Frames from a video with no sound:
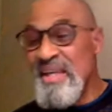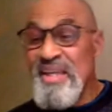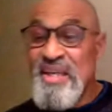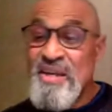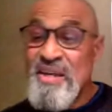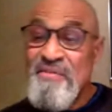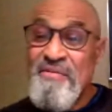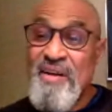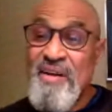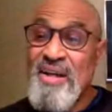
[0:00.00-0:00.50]

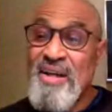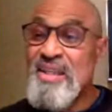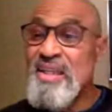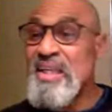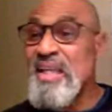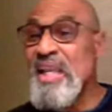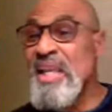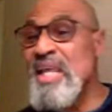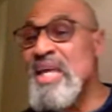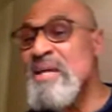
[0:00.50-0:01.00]
If I
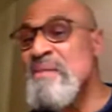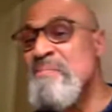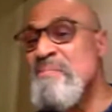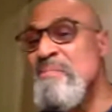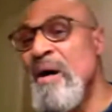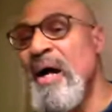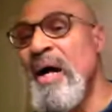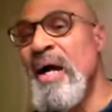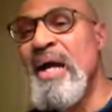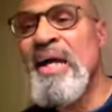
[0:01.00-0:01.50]
can lay
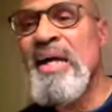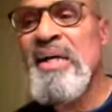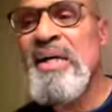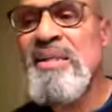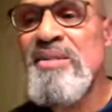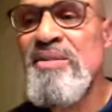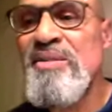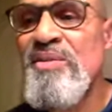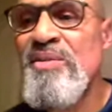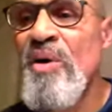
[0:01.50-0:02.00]
my
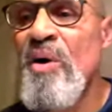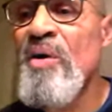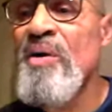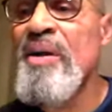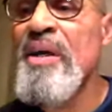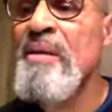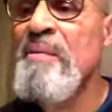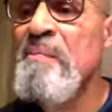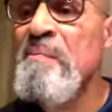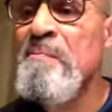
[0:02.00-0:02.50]
hands on
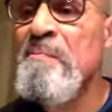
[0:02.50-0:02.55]
it.